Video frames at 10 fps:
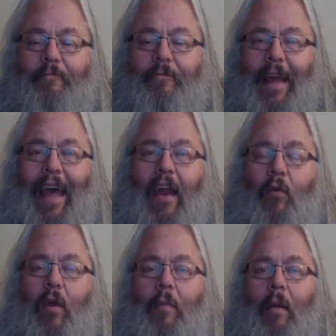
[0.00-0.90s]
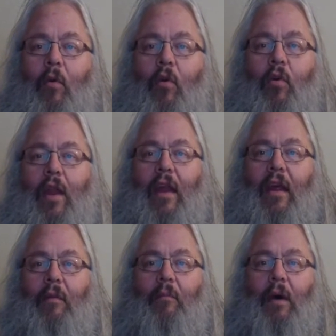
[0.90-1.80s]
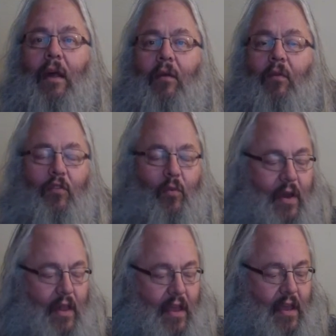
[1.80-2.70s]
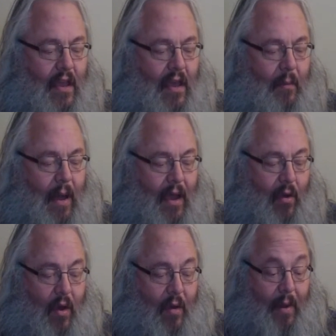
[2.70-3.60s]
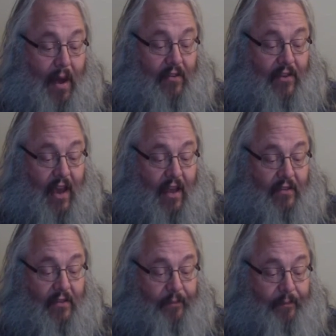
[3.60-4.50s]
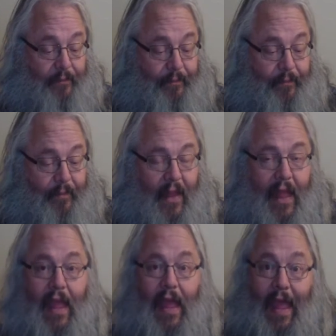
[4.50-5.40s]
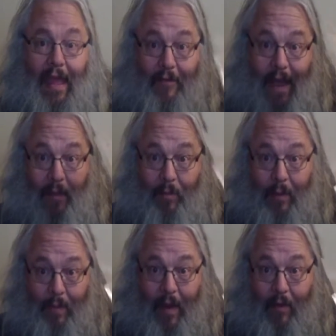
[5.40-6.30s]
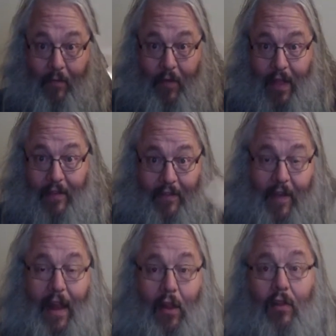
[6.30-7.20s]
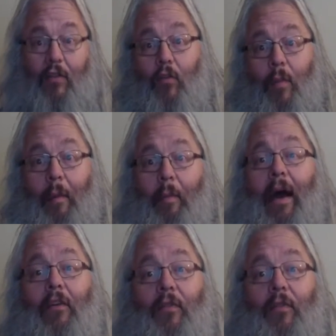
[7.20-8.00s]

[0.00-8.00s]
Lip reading: don't remember who did it, but it was one of the My Aquarium Box guys. If I had prepared for this, if I had looked through my box